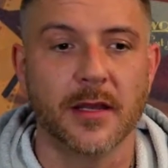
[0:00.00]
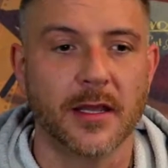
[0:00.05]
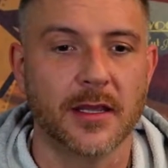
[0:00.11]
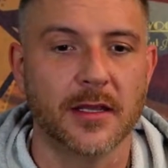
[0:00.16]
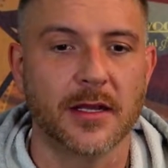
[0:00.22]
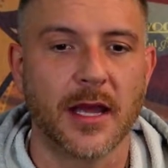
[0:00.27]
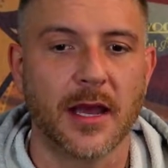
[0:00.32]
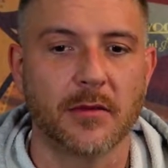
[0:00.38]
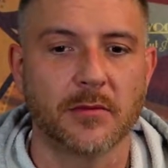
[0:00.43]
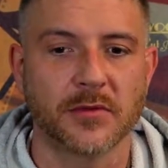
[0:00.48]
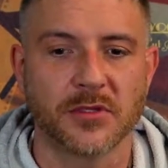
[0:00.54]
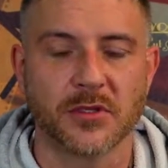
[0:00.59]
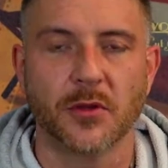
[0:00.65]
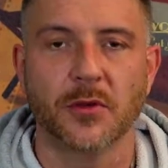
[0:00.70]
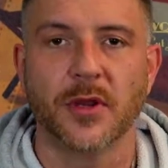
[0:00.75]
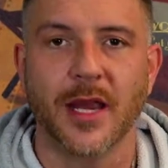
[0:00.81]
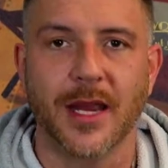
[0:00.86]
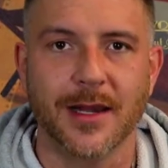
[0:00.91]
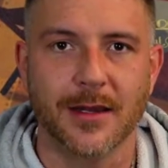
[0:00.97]
and I was
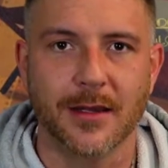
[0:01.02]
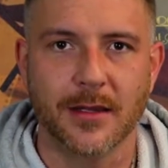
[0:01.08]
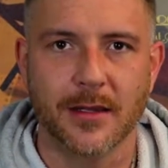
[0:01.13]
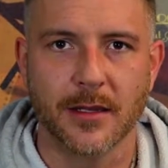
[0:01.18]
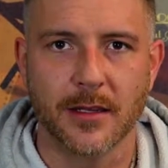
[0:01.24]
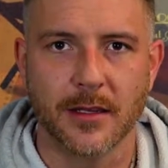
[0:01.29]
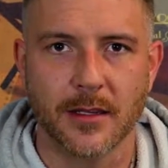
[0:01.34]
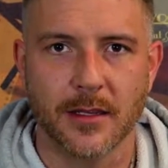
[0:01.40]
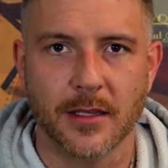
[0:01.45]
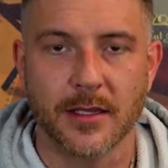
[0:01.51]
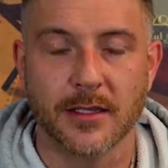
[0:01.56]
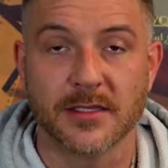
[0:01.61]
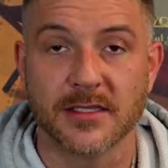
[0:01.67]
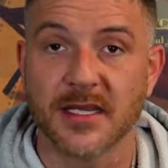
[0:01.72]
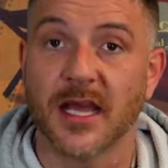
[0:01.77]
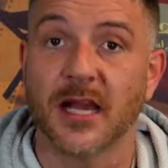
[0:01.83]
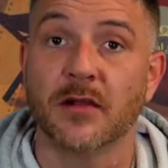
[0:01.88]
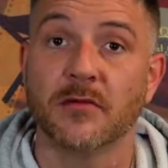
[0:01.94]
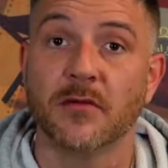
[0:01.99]
located
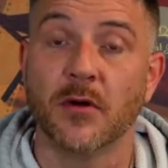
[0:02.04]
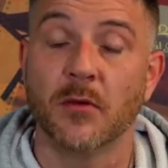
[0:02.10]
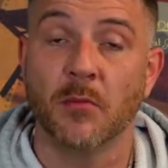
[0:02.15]
inside of